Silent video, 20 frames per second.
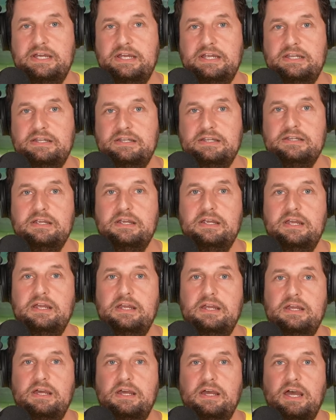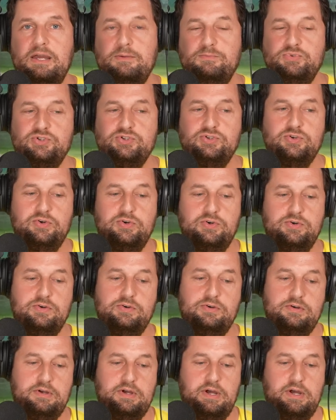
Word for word: and I'm sure,